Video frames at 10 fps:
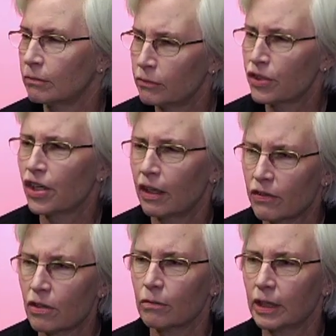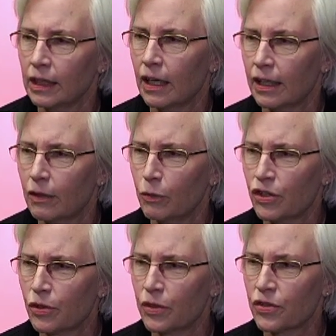which I also really like,
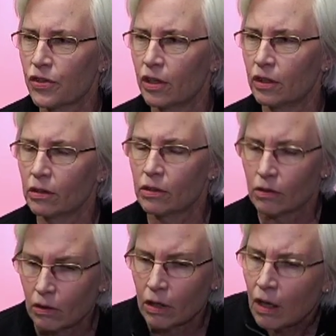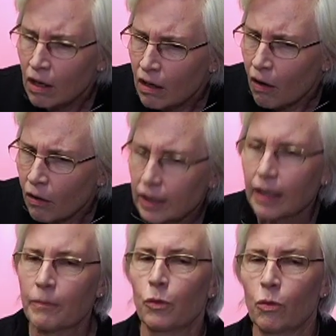which was a little girl holding
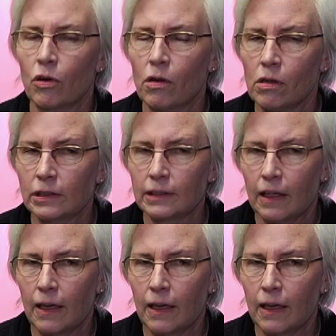up the world,